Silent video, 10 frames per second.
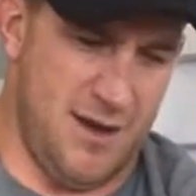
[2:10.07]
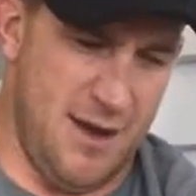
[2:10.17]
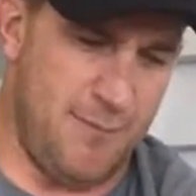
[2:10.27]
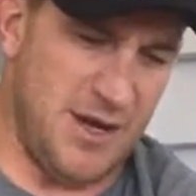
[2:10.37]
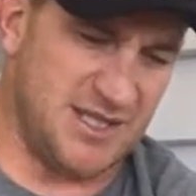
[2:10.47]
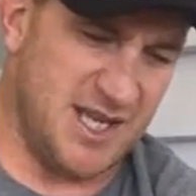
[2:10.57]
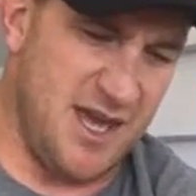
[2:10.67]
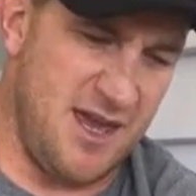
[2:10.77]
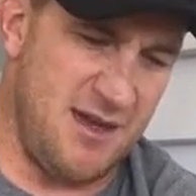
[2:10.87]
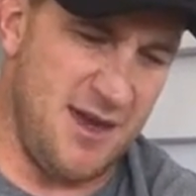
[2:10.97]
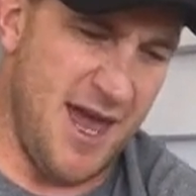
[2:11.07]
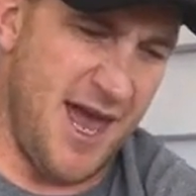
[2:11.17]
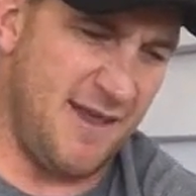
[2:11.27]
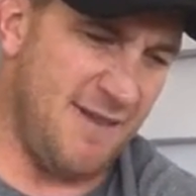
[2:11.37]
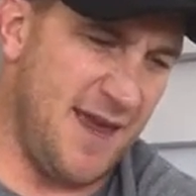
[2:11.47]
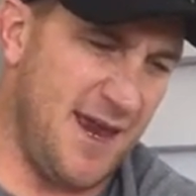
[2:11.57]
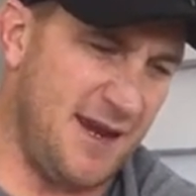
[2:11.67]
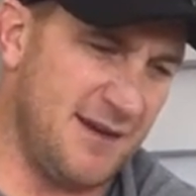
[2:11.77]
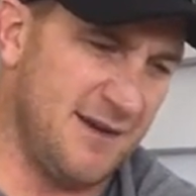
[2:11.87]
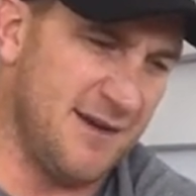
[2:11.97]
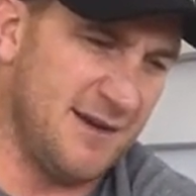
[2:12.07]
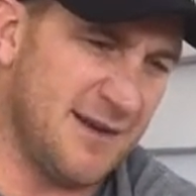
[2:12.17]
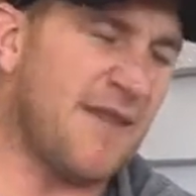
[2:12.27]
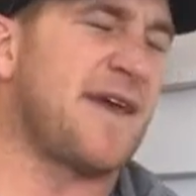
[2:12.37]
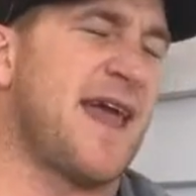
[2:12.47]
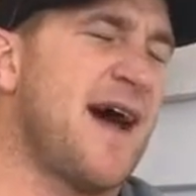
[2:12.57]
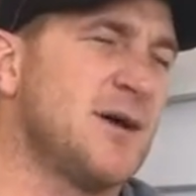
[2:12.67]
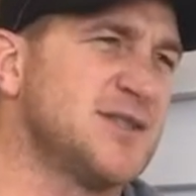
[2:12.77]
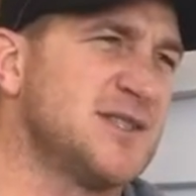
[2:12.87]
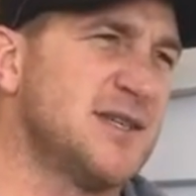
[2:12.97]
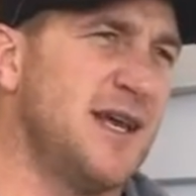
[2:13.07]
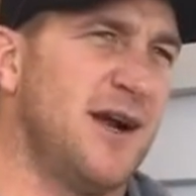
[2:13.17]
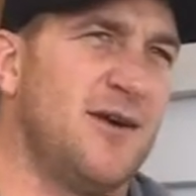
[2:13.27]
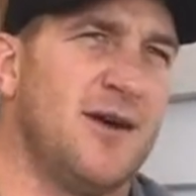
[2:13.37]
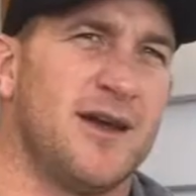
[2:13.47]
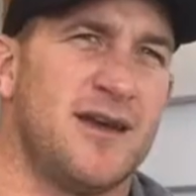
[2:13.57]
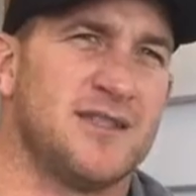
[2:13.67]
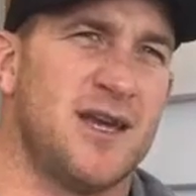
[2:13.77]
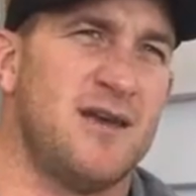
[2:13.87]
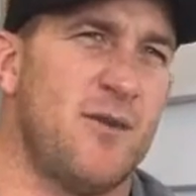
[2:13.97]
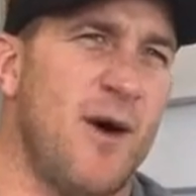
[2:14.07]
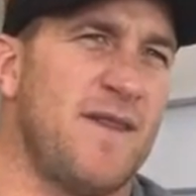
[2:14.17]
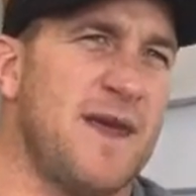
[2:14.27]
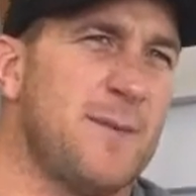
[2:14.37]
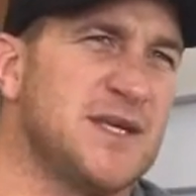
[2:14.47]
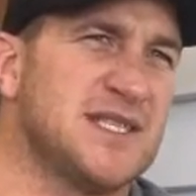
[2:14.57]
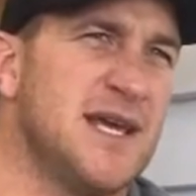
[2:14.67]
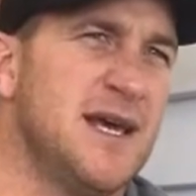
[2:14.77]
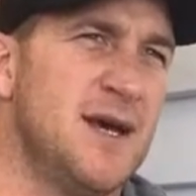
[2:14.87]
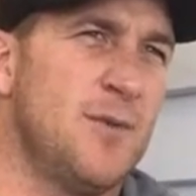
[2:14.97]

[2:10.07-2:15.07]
NPC and then nothing else, you know, like it's either won the NPC,